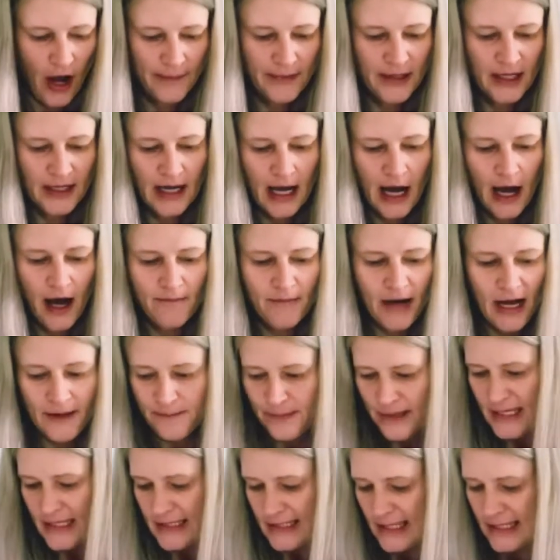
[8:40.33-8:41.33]
going to cut my
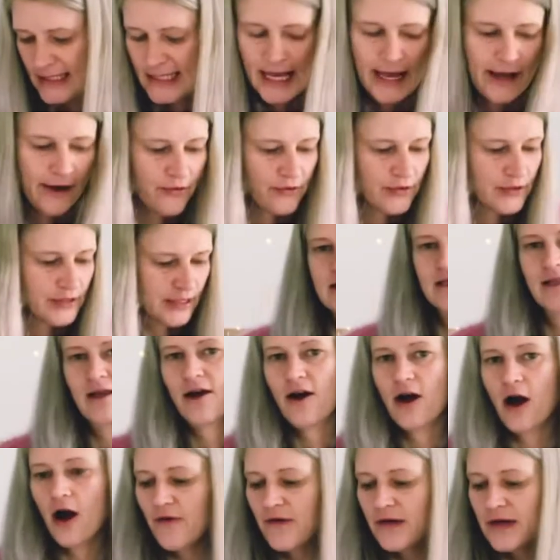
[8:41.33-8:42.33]
pieces out.
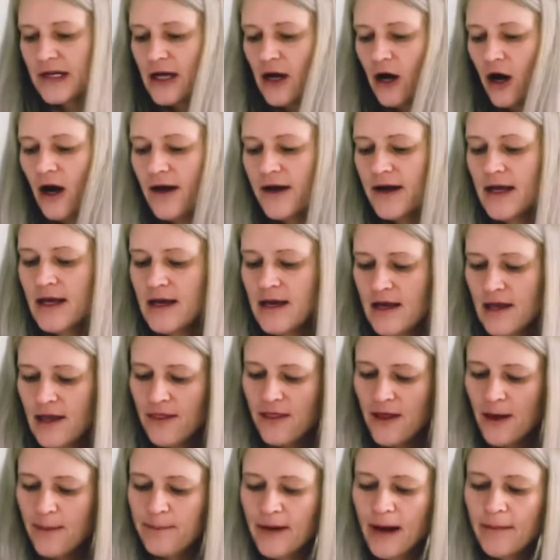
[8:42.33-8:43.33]
They're already on
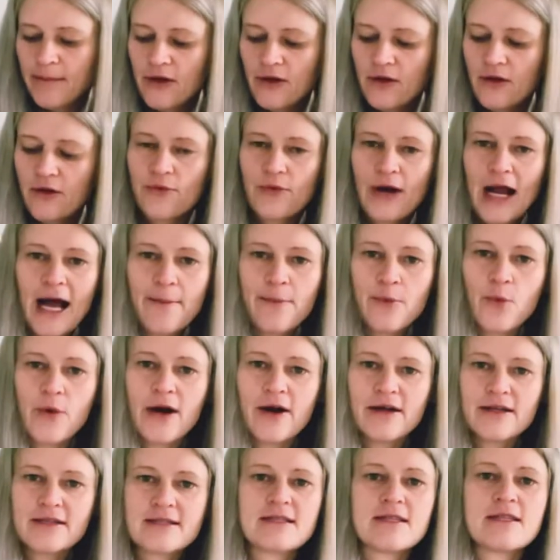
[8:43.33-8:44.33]
the bubble wrap where
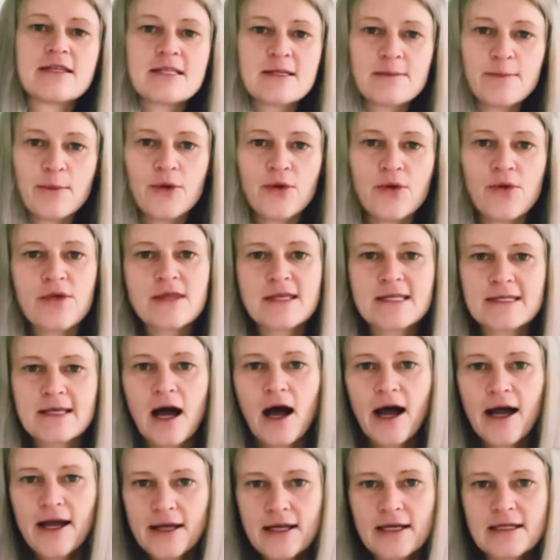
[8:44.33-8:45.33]
it's the smooth
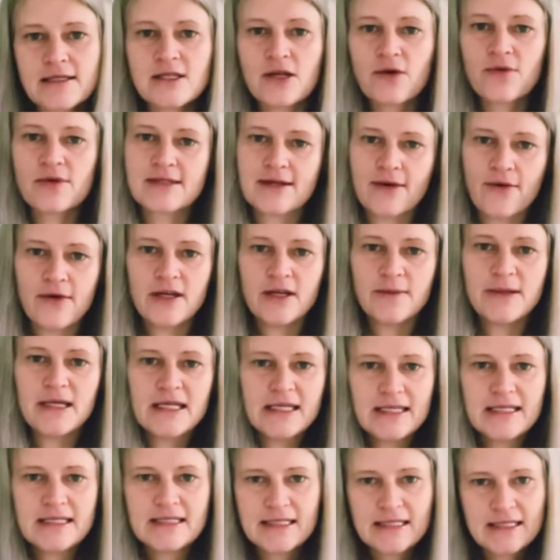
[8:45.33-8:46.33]
side, and so it's going to
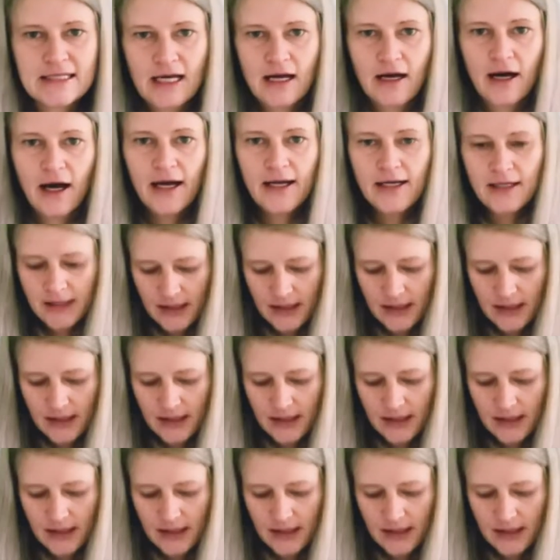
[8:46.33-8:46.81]
be easy to cut.